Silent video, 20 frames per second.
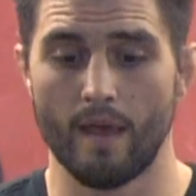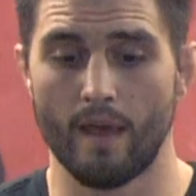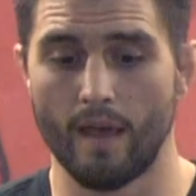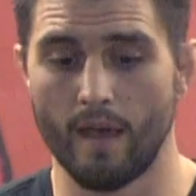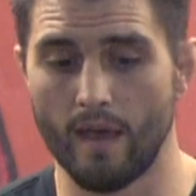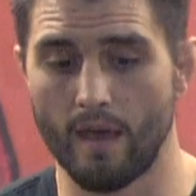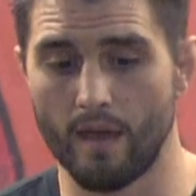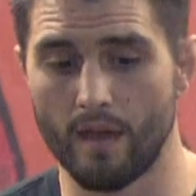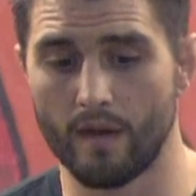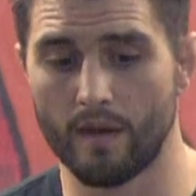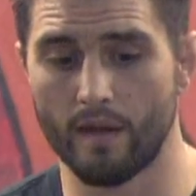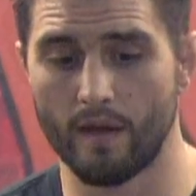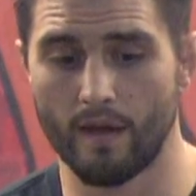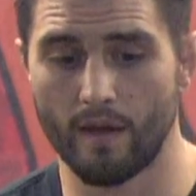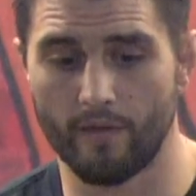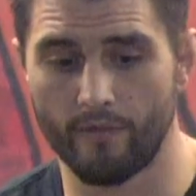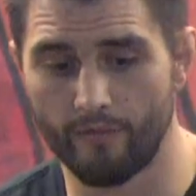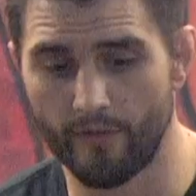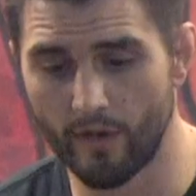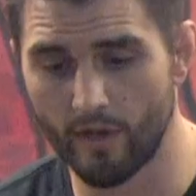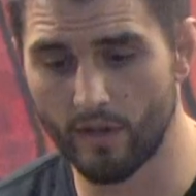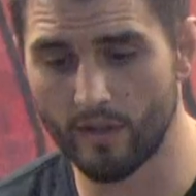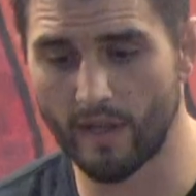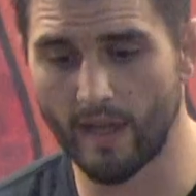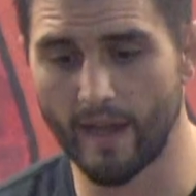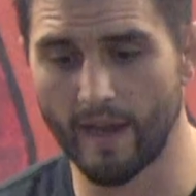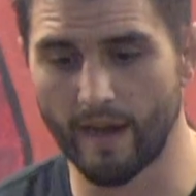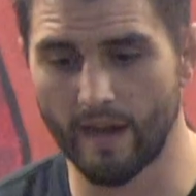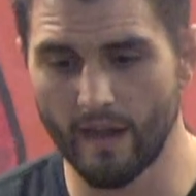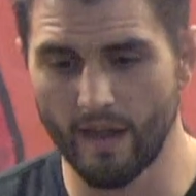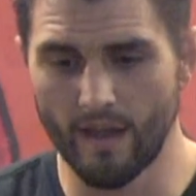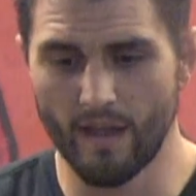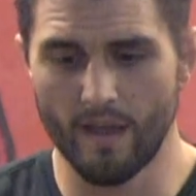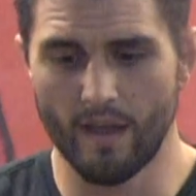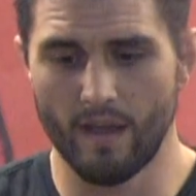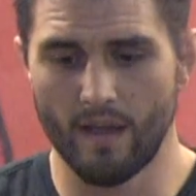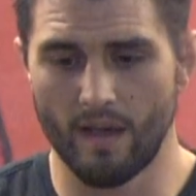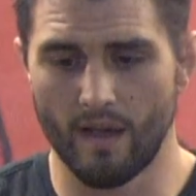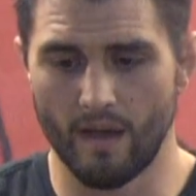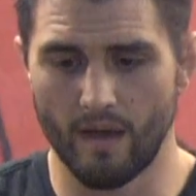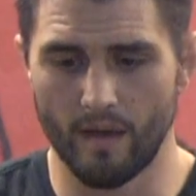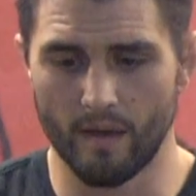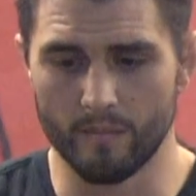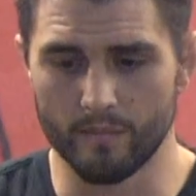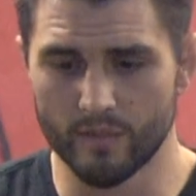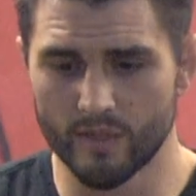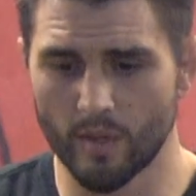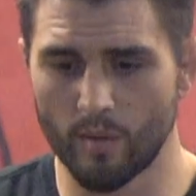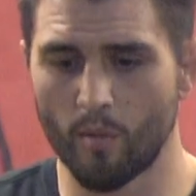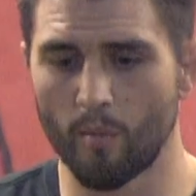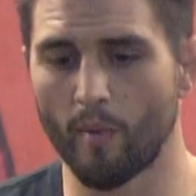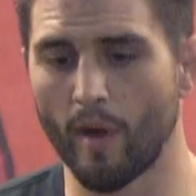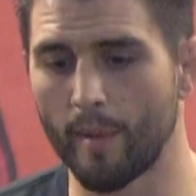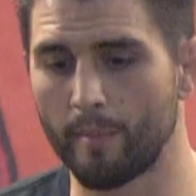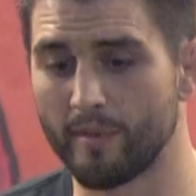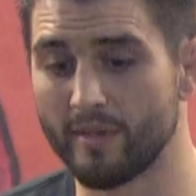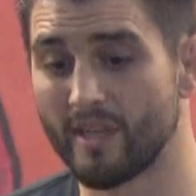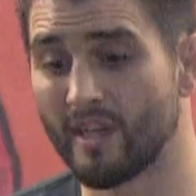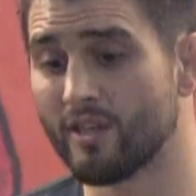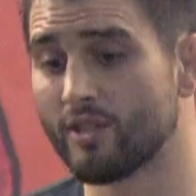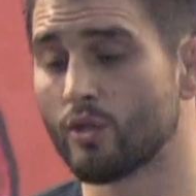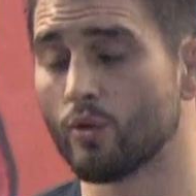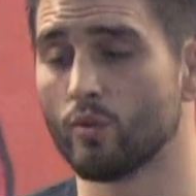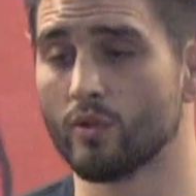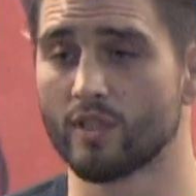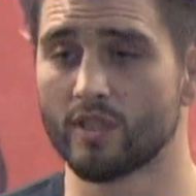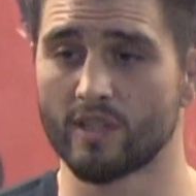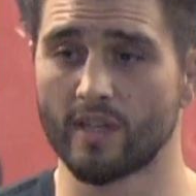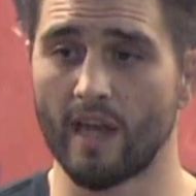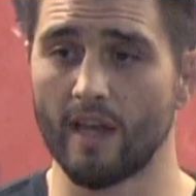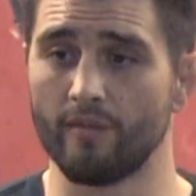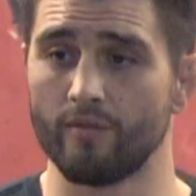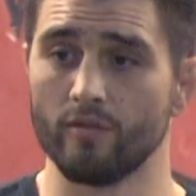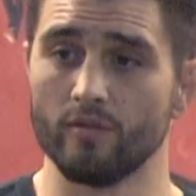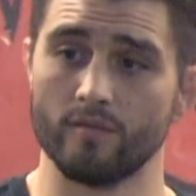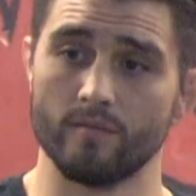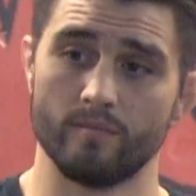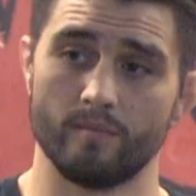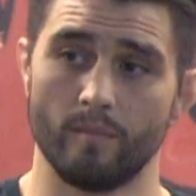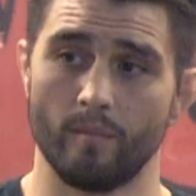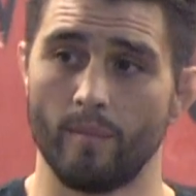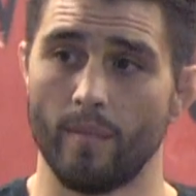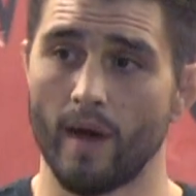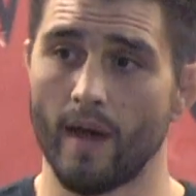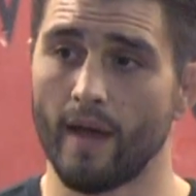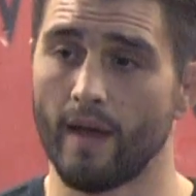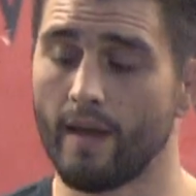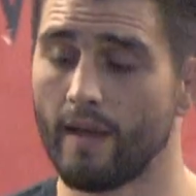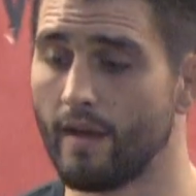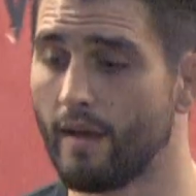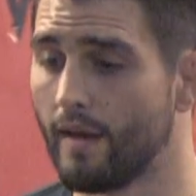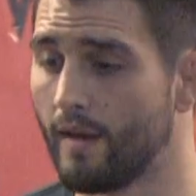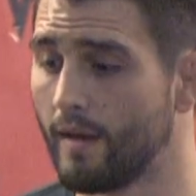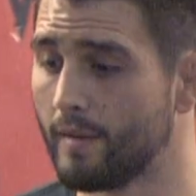and feel like some of my potential was stifled by